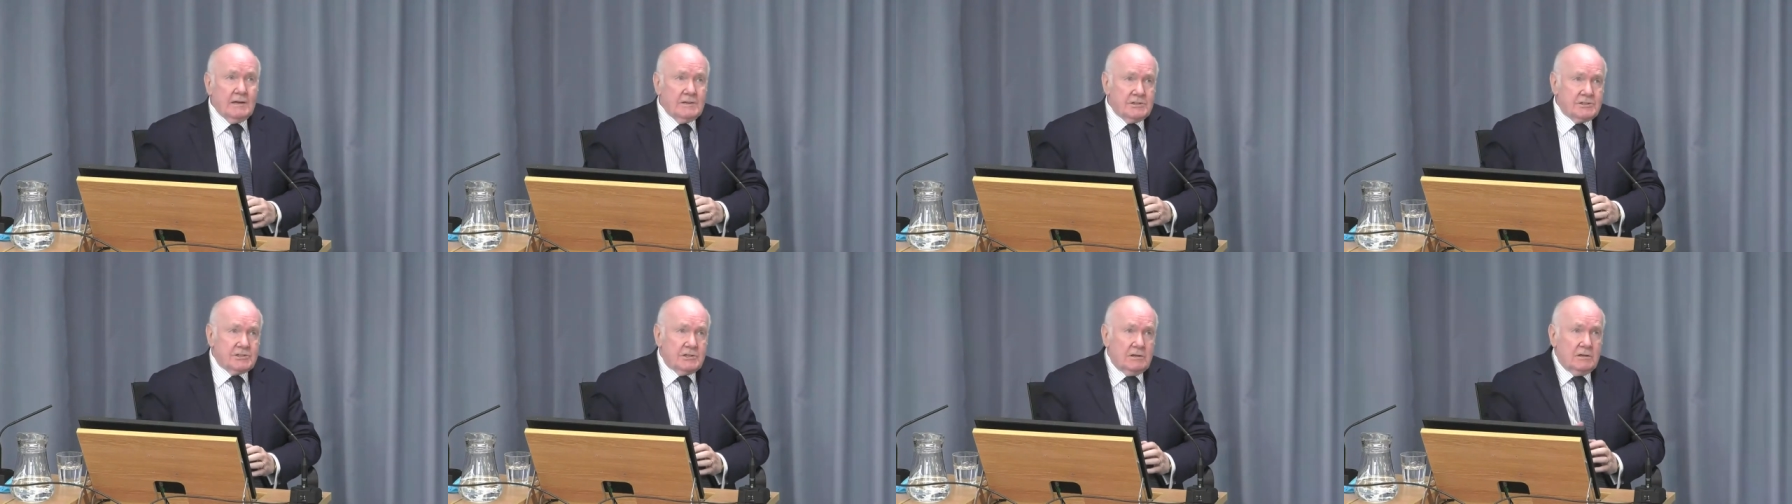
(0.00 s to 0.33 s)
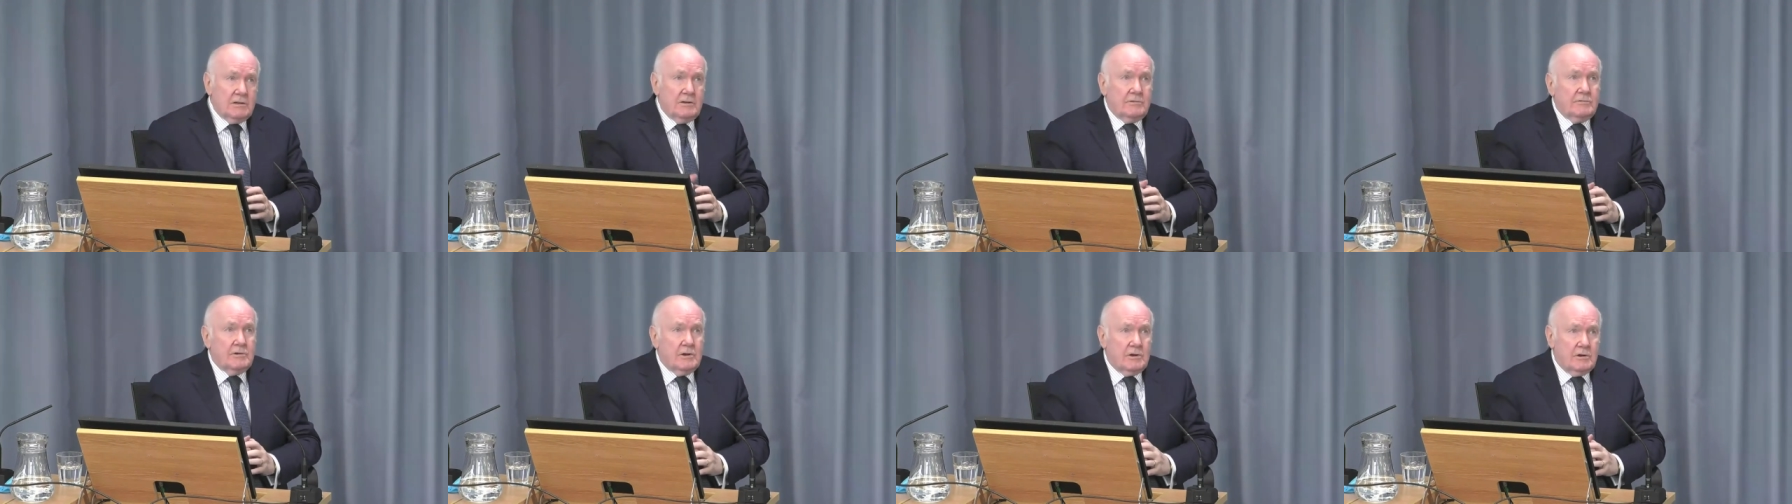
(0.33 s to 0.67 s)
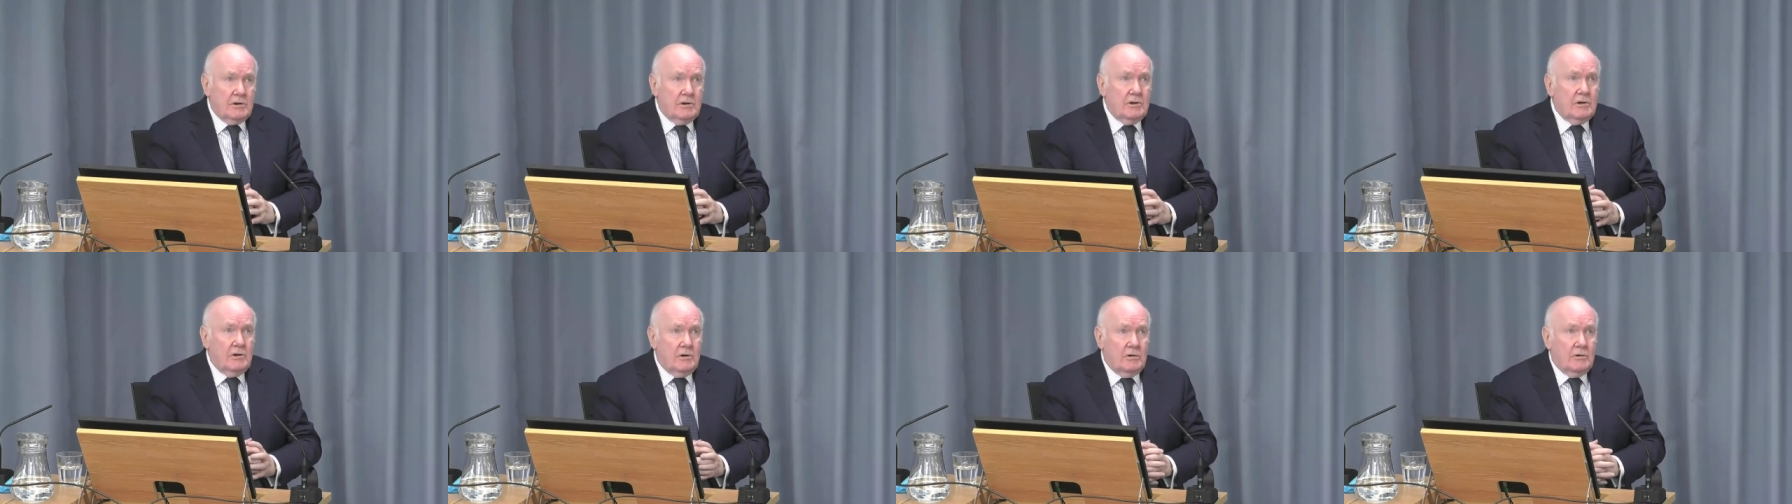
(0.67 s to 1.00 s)
actually
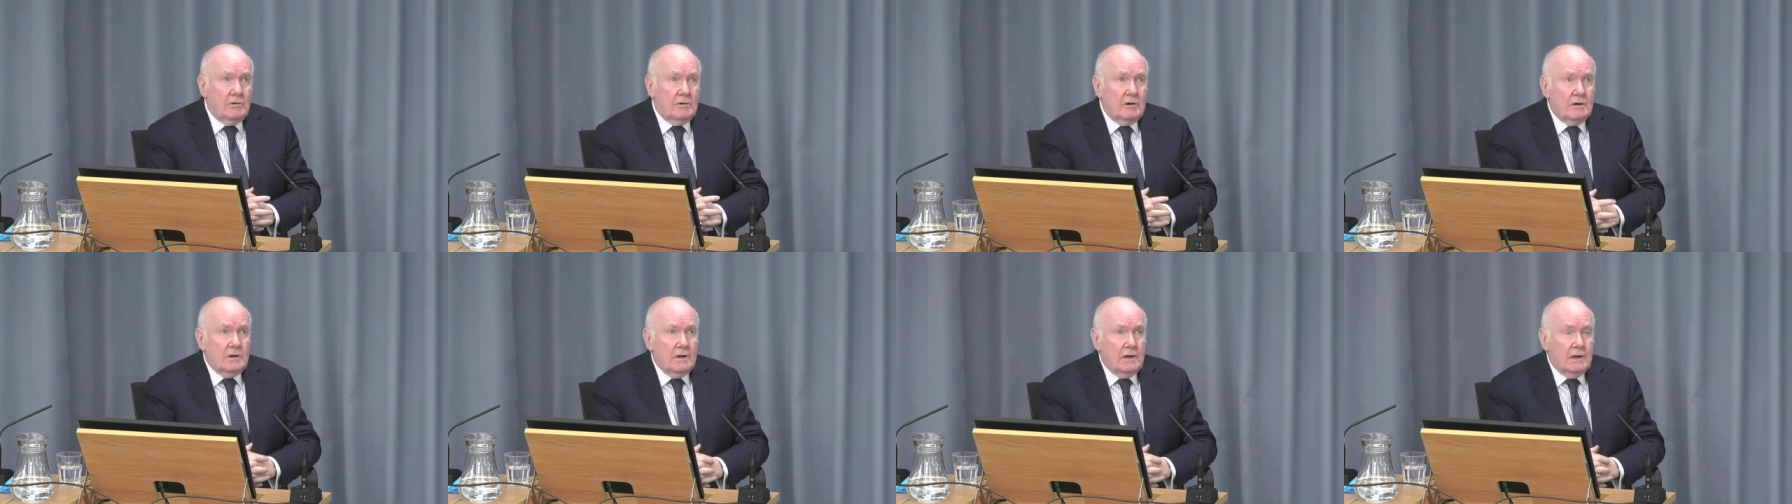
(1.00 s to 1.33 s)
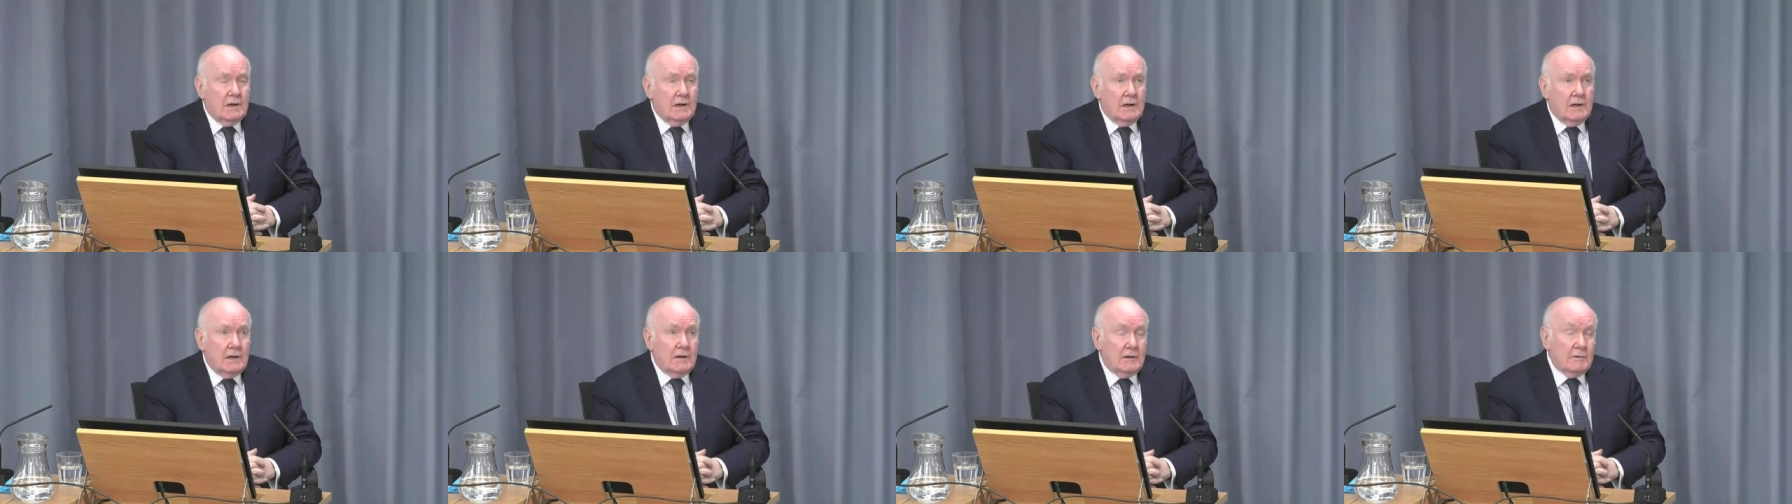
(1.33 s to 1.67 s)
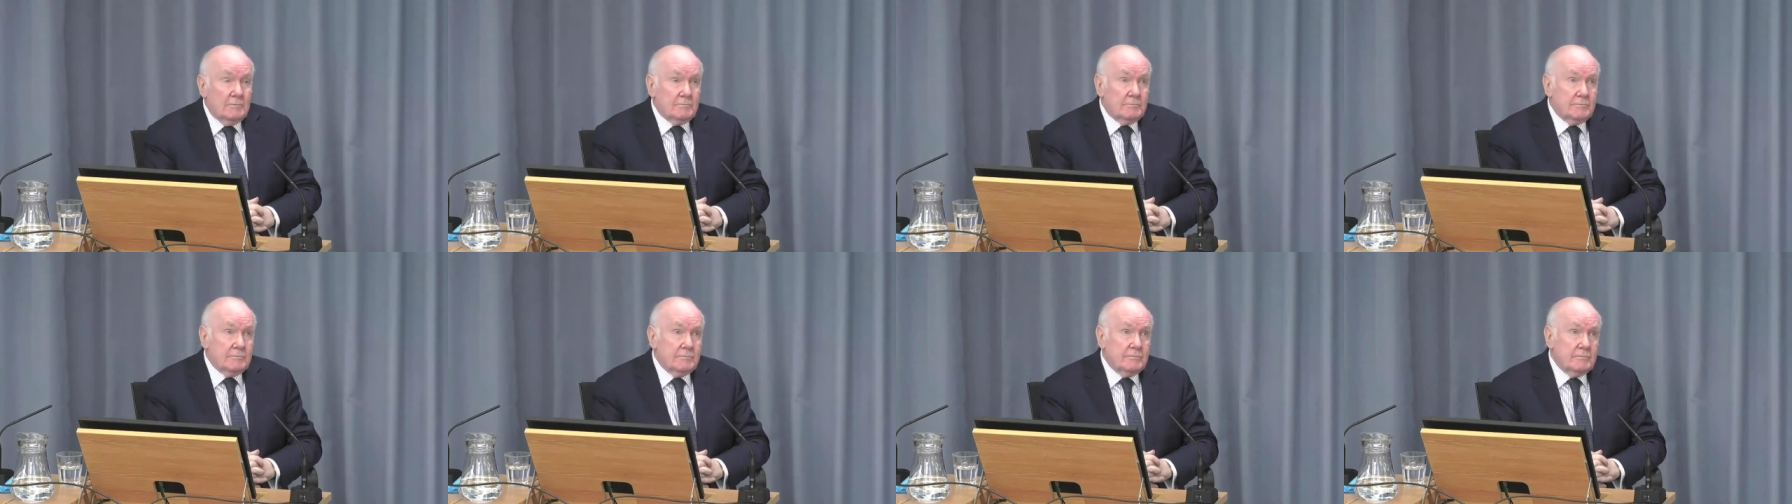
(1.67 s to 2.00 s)
recall.
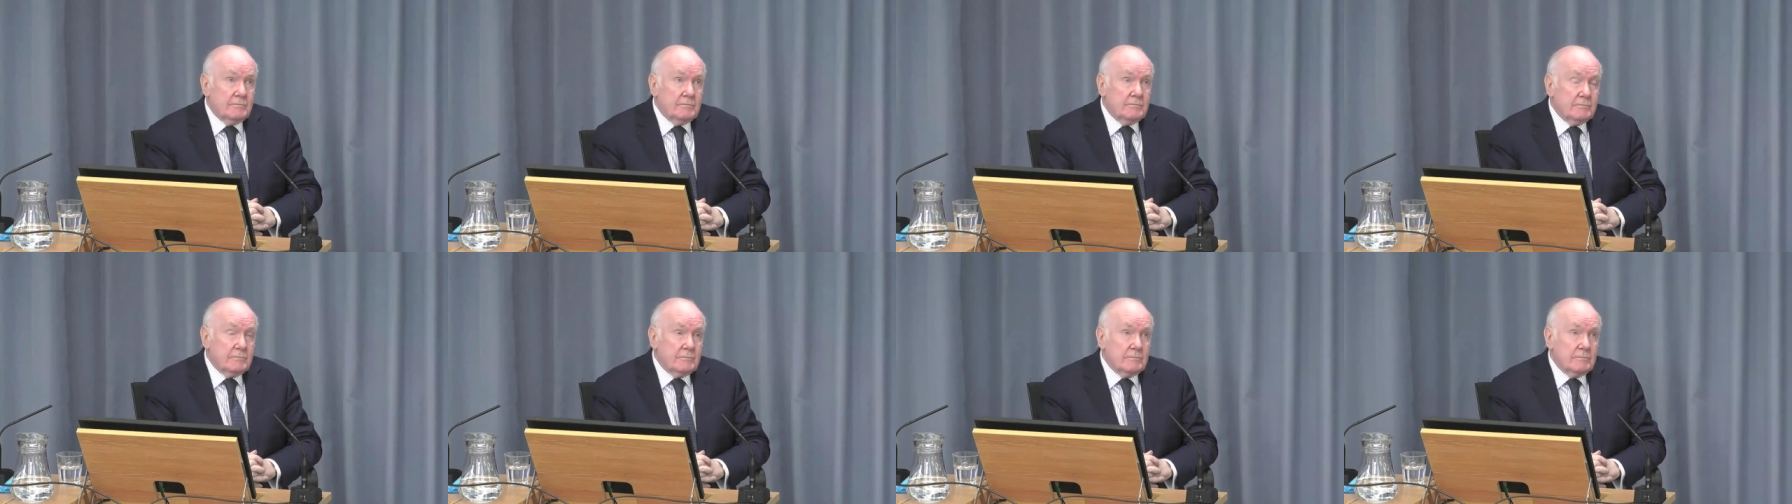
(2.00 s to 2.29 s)
Um,